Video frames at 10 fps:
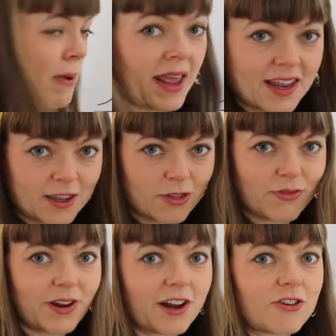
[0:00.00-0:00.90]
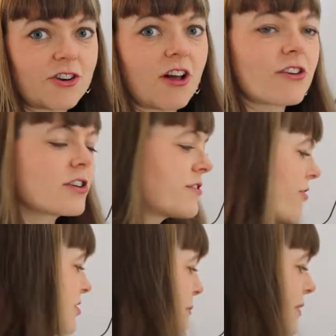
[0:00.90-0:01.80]
paying $300
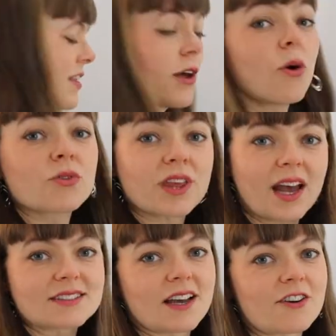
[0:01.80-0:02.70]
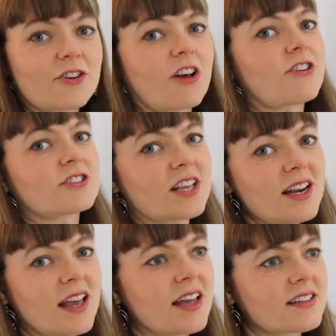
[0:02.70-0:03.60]
for something that only has $100
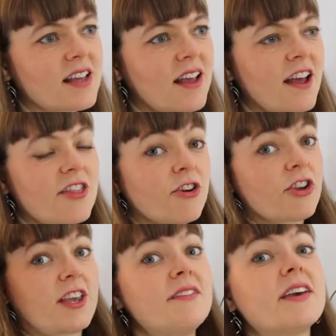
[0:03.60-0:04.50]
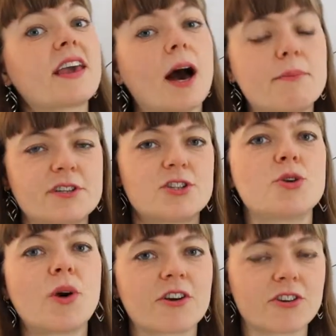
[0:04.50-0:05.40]
in it. They're giving up
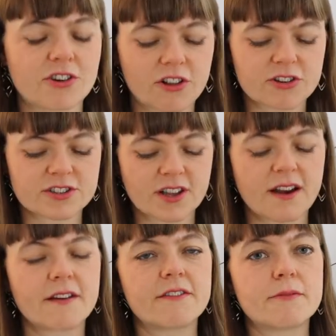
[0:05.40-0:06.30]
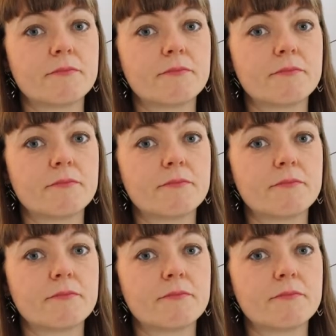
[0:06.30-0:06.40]
$200 of